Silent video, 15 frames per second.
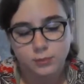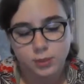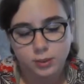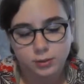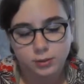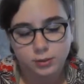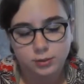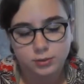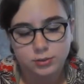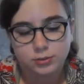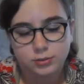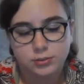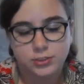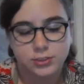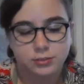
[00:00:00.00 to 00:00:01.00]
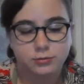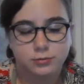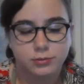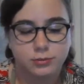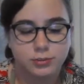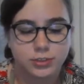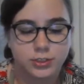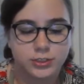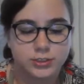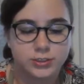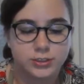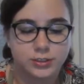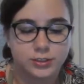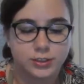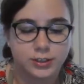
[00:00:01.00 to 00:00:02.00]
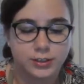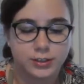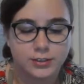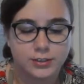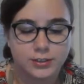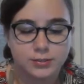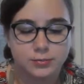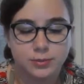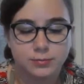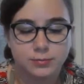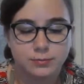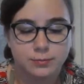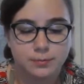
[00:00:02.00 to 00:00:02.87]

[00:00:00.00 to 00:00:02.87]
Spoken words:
and then 2 single crochets into that last one.